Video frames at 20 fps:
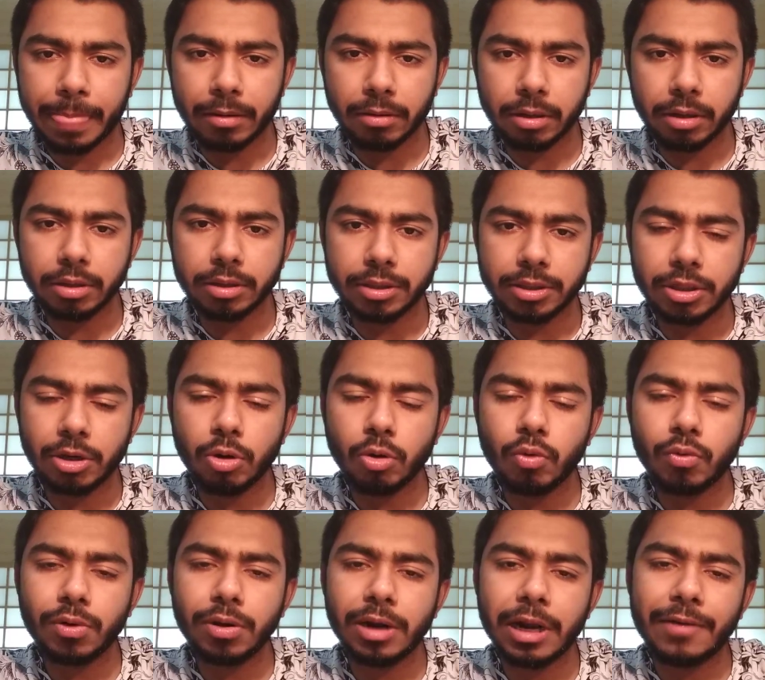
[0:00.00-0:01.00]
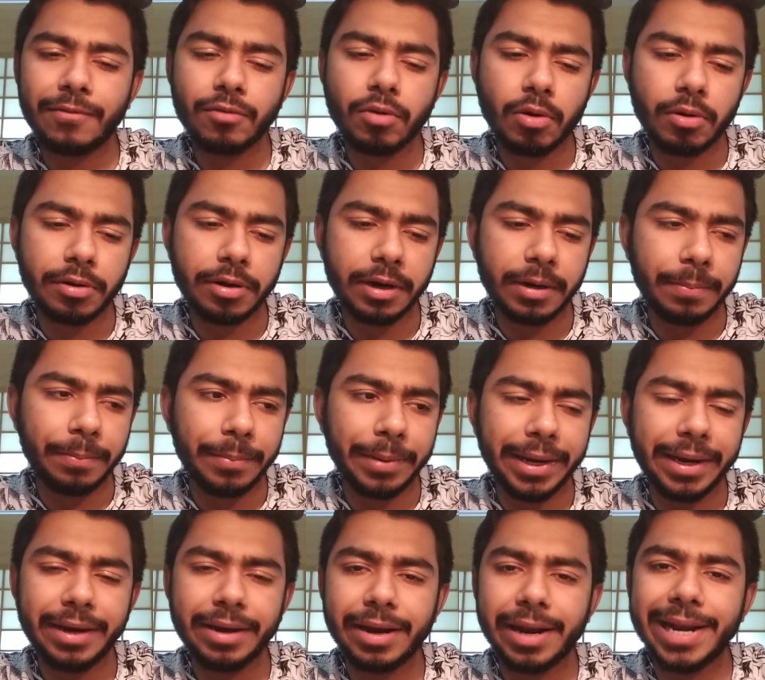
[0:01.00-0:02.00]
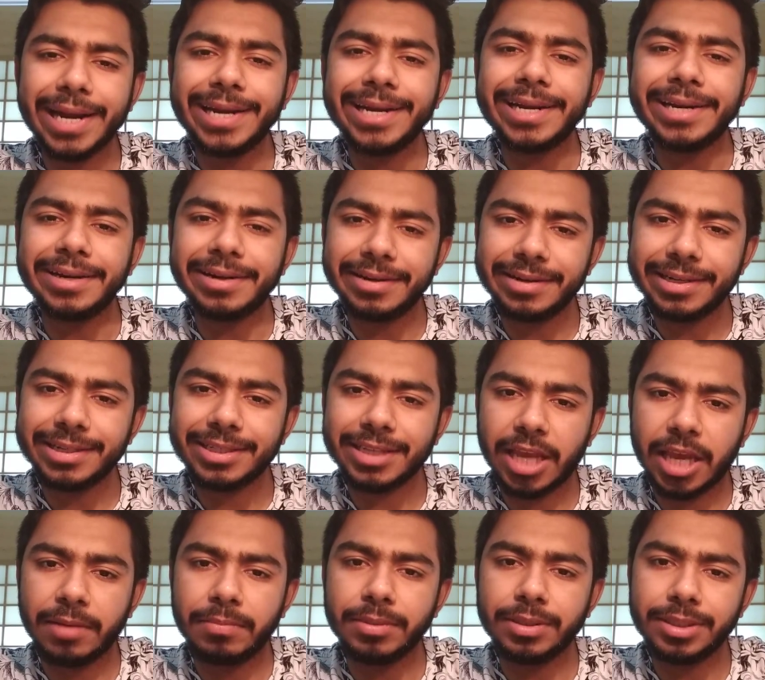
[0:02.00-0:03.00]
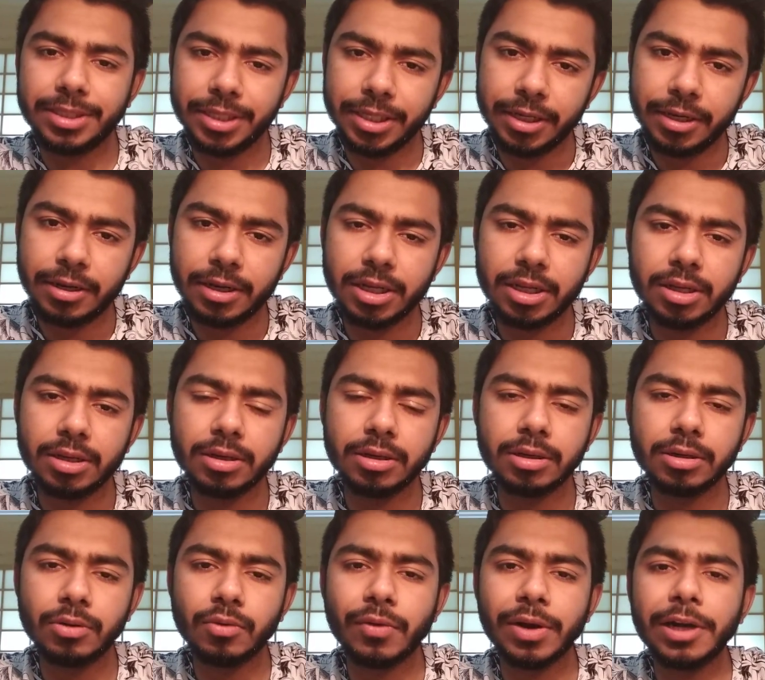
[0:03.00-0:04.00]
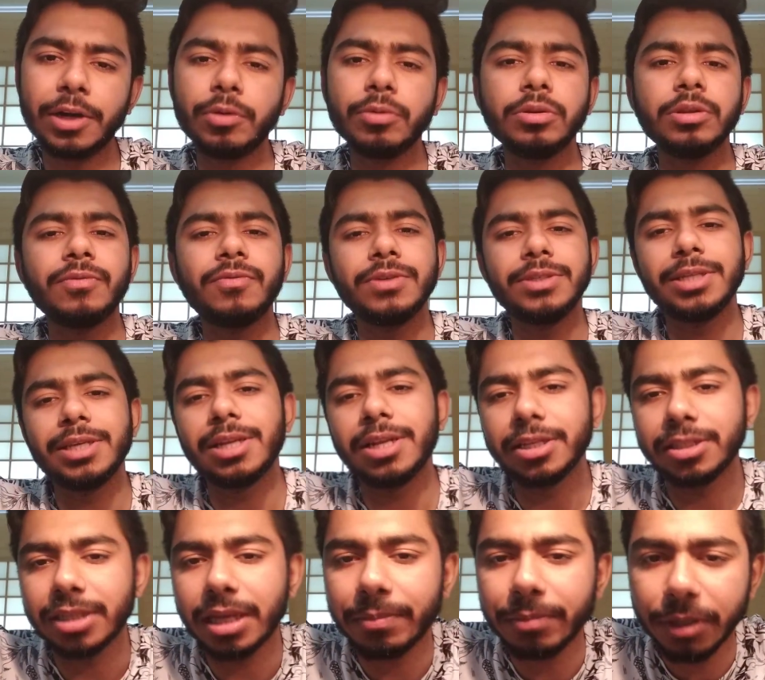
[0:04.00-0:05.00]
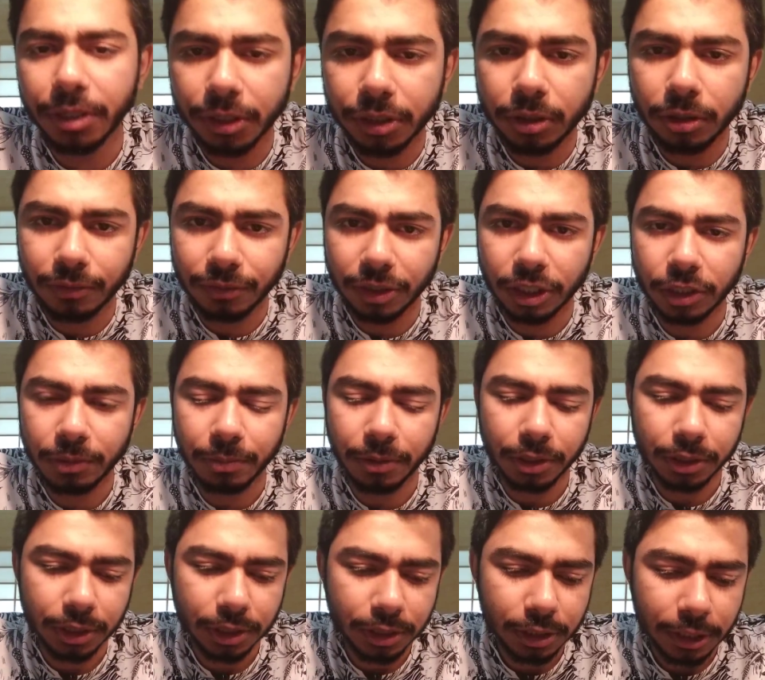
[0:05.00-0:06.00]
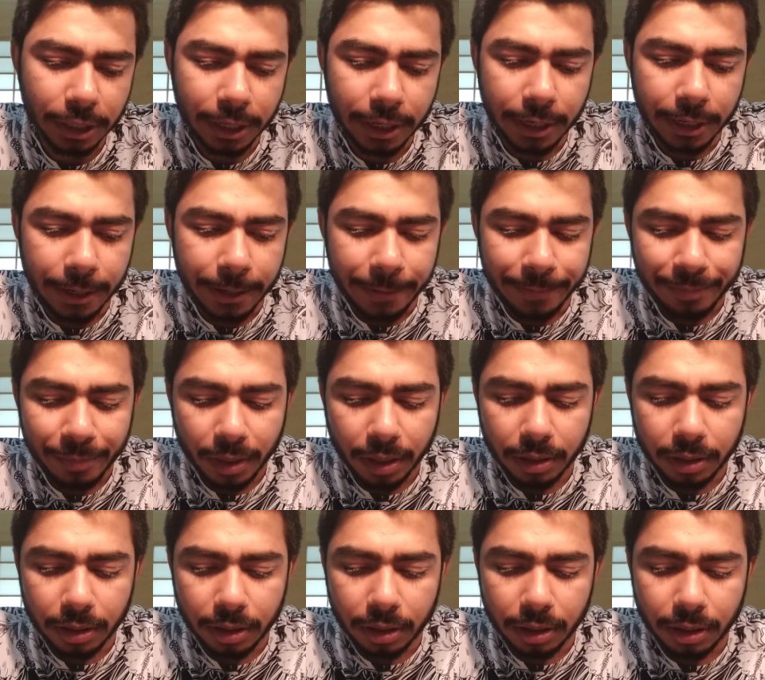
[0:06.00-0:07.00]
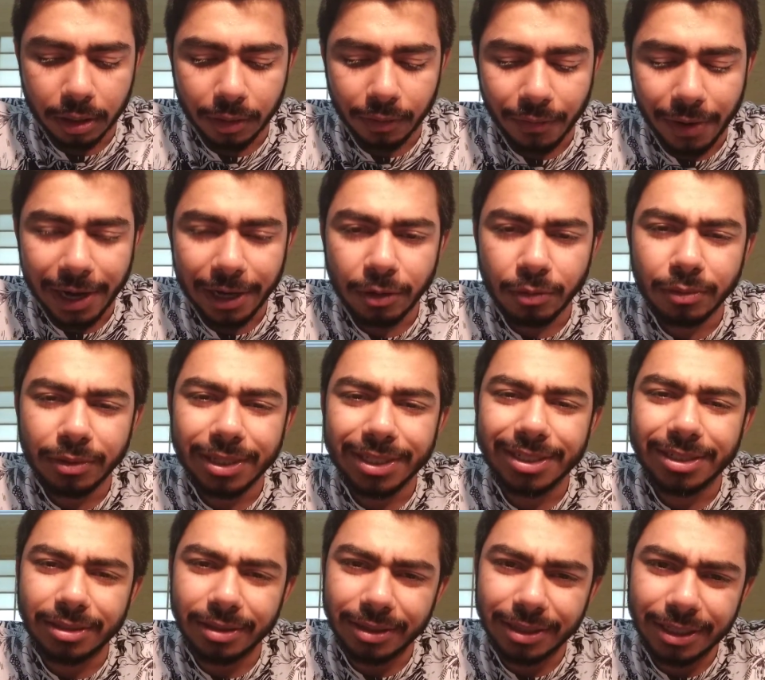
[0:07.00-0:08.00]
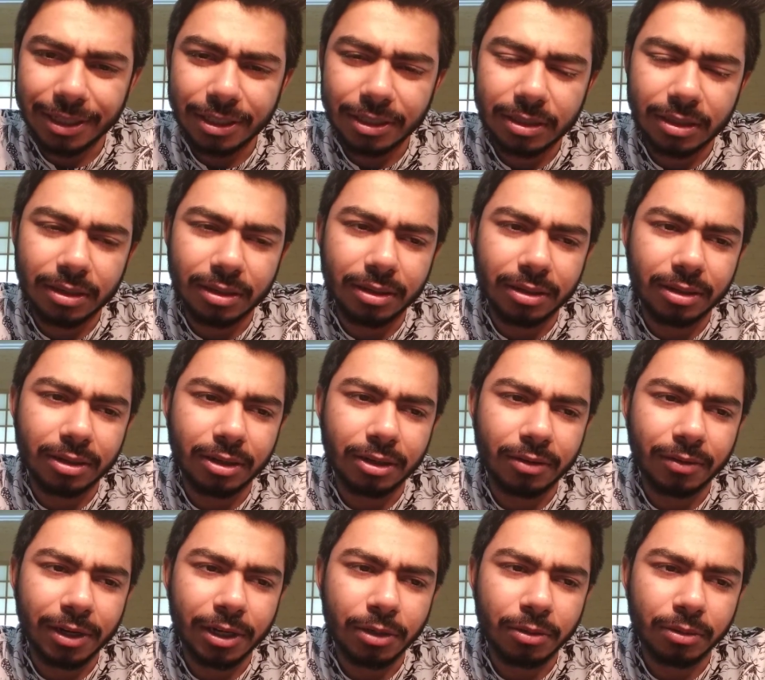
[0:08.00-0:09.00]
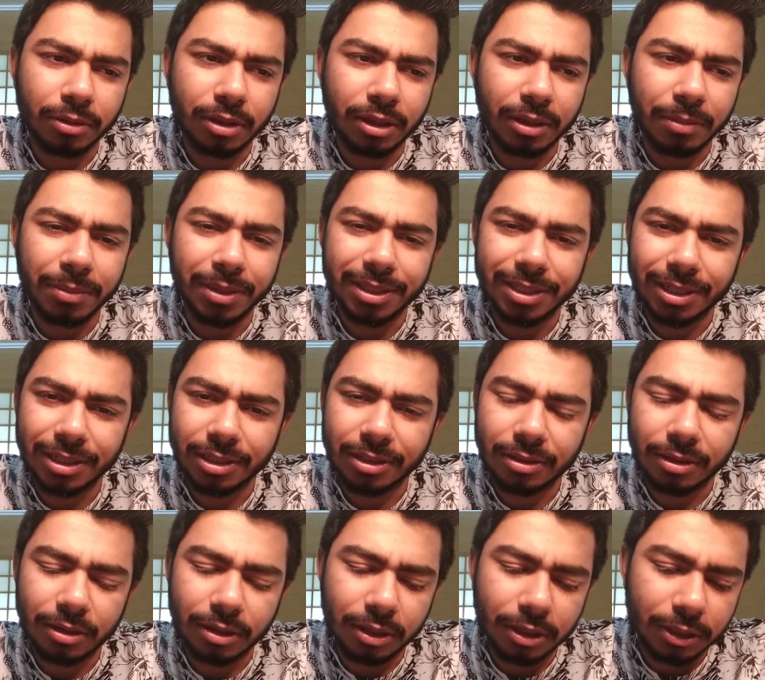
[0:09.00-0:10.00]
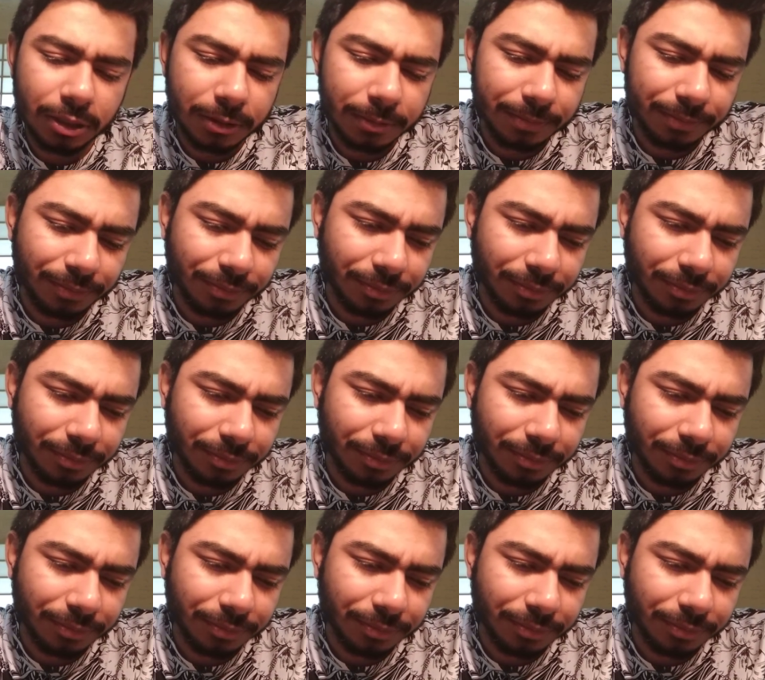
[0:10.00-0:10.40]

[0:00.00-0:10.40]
okay there is a lower left quadrant pain and tenderness can be seen uh, while doing the physical examination of such patients. Uh, while doing the studies, uh, while doing the imaging studies